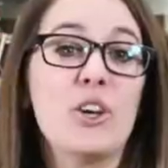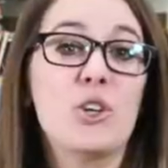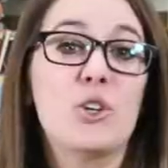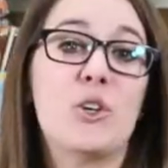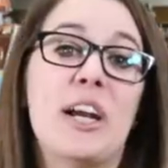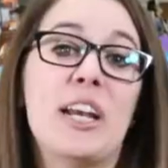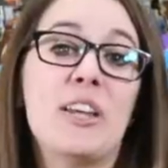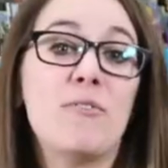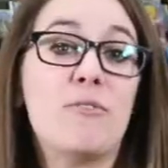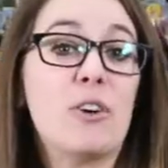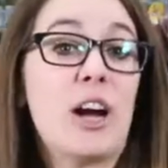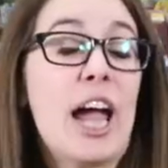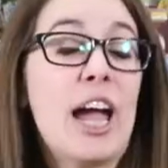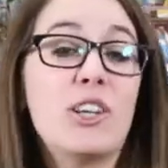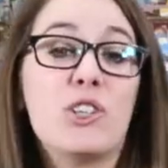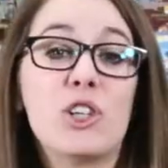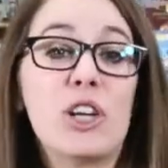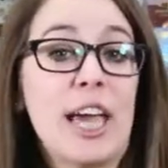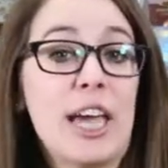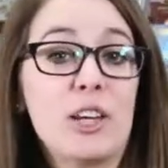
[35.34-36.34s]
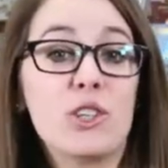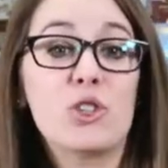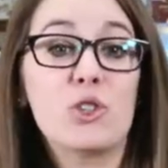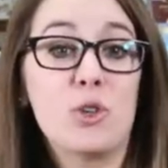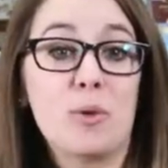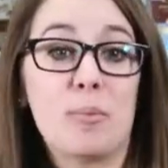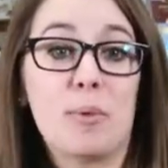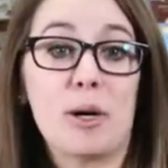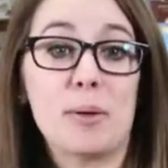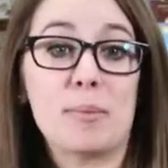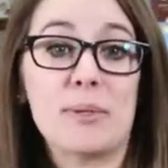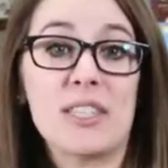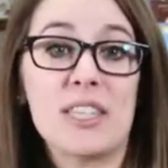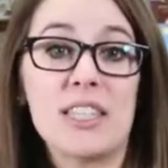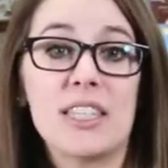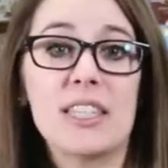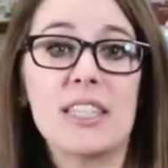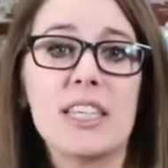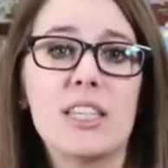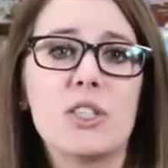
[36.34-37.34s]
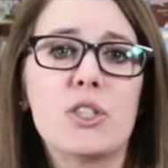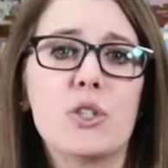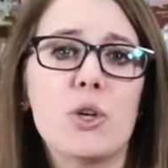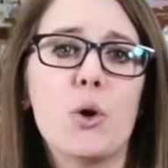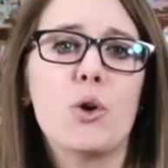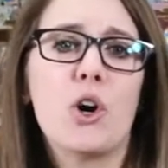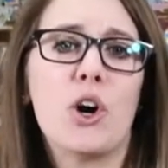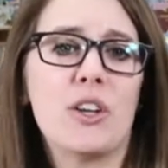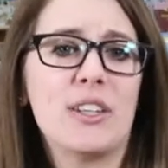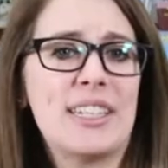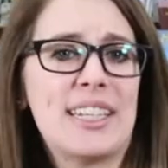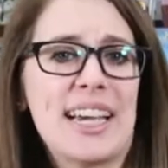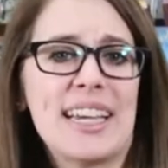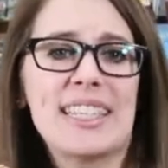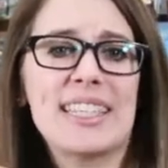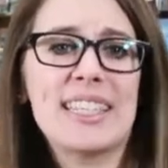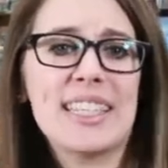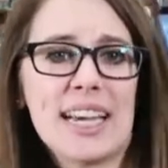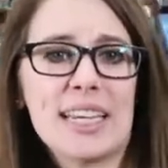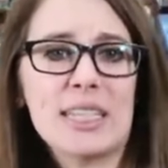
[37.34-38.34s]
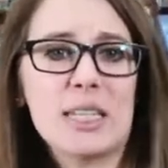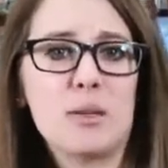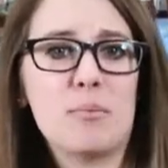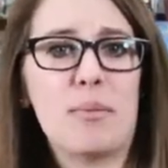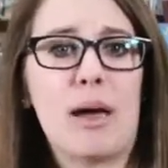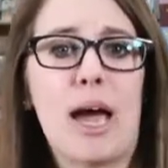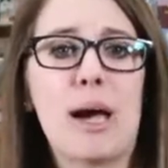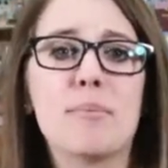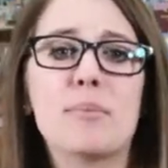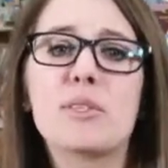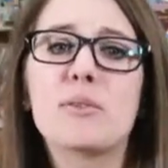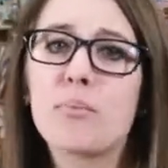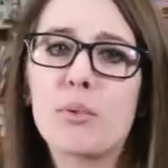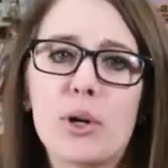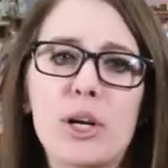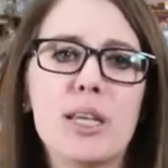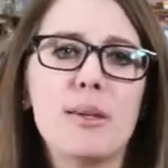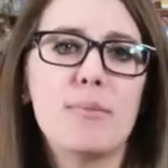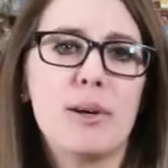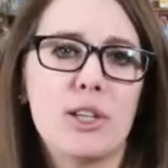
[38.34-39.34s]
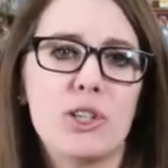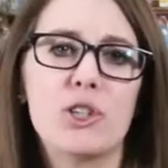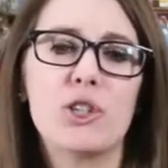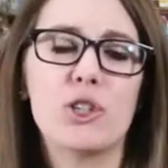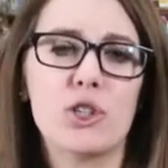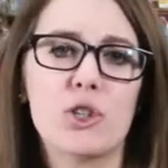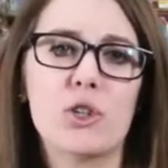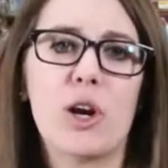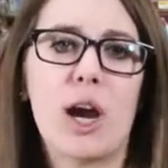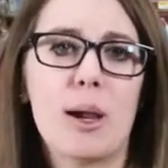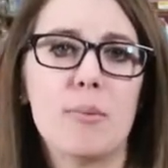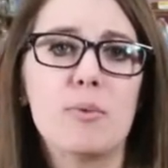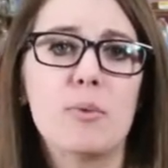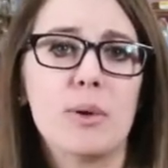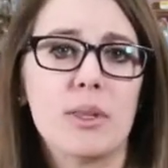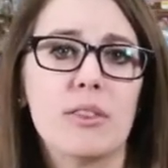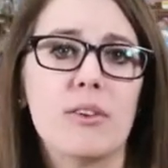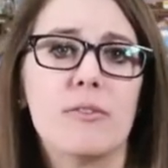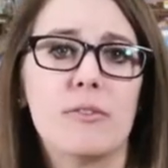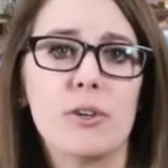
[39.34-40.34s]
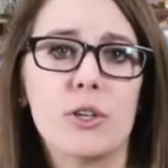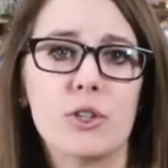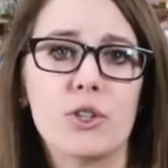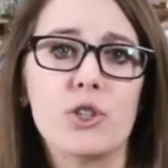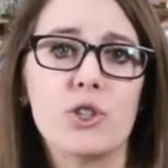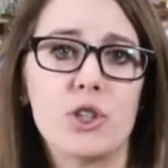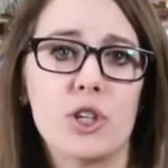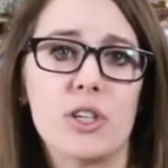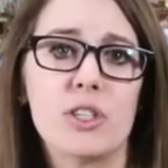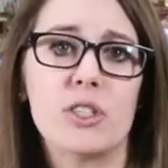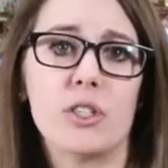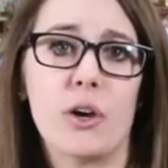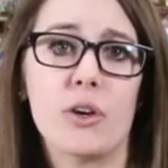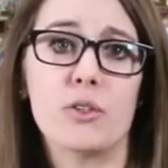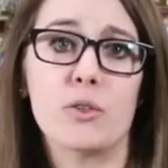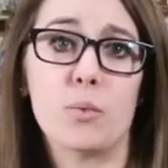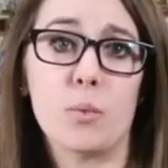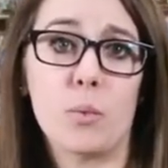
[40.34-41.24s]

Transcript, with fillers: Created for educational purposes, these so-called dissected maps pretty much described what the first jigsaws